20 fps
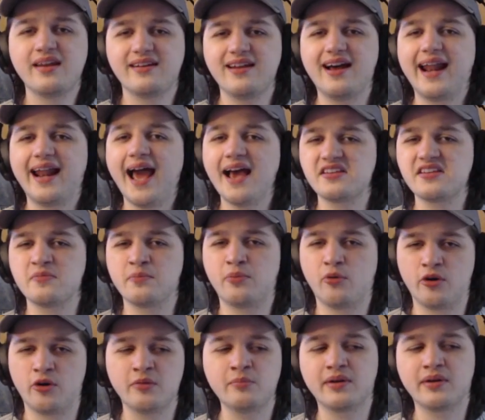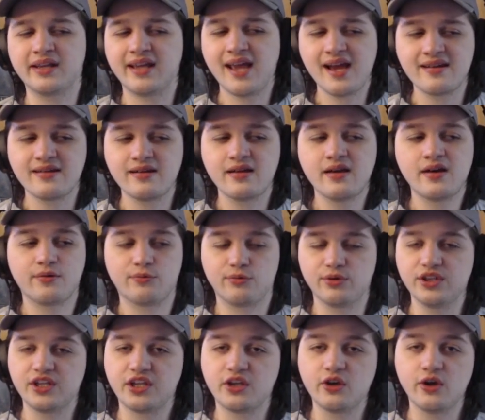Not as important, but again,
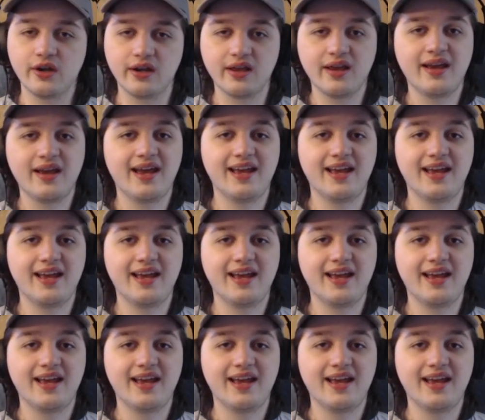really good.